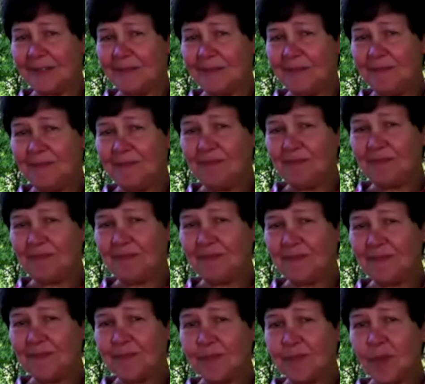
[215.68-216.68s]

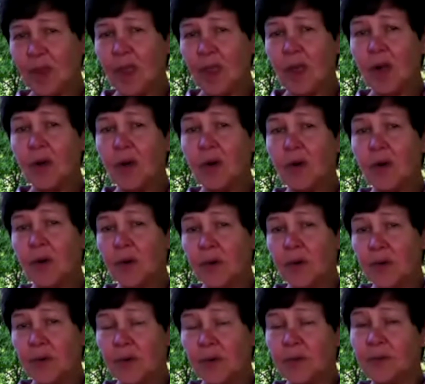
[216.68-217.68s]

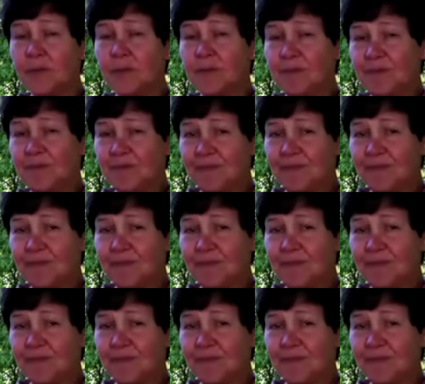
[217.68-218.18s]
Nobody speaks.